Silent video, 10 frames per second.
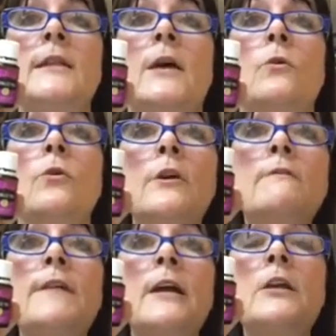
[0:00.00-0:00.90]
that
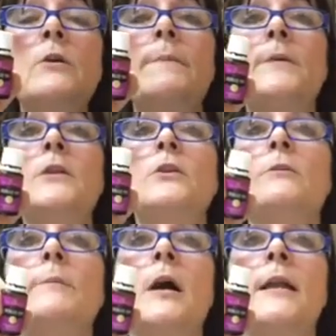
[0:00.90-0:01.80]
auric value up in
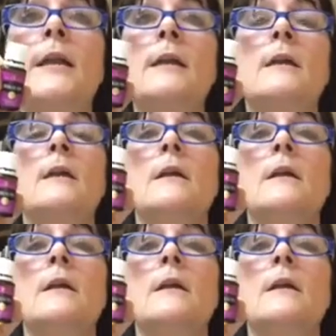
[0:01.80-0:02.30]
your body,